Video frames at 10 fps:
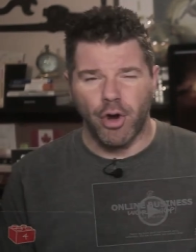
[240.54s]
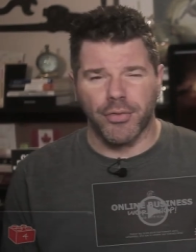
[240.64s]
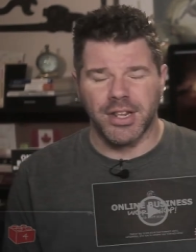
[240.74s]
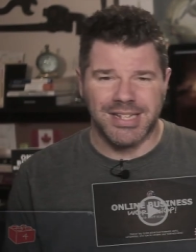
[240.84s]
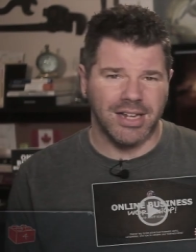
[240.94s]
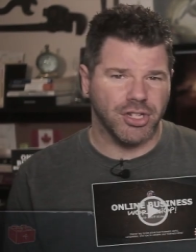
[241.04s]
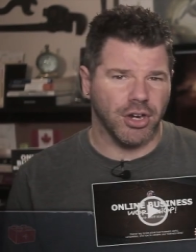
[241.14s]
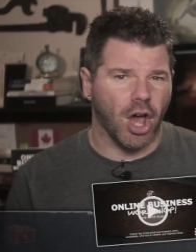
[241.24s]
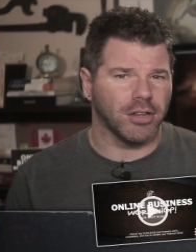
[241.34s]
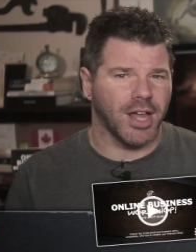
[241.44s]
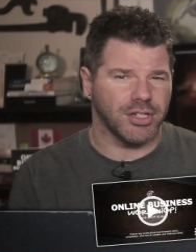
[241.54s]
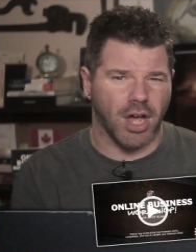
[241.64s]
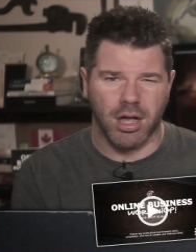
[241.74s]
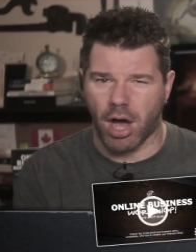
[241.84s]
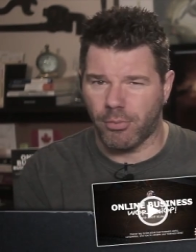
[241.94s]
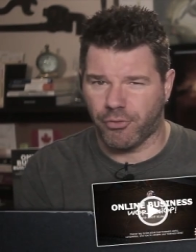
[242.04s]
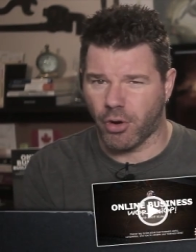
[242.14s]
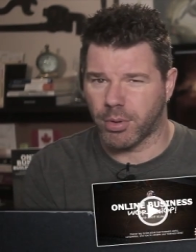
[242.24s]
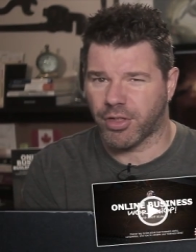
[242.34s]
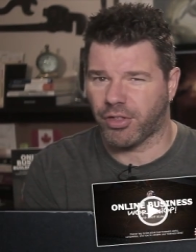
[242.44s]
over to
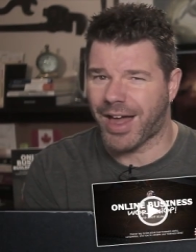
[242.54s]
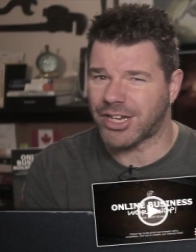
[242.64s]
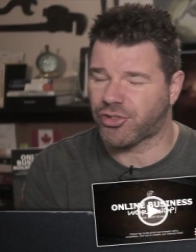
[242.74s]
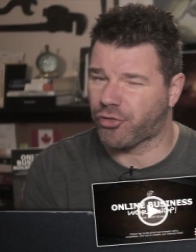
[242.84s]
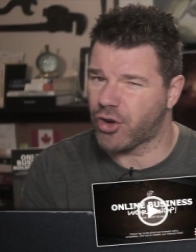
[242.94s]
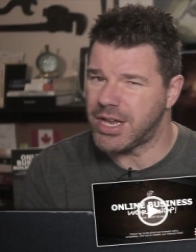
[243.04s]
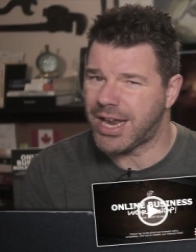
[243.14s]
tentononline.com/free.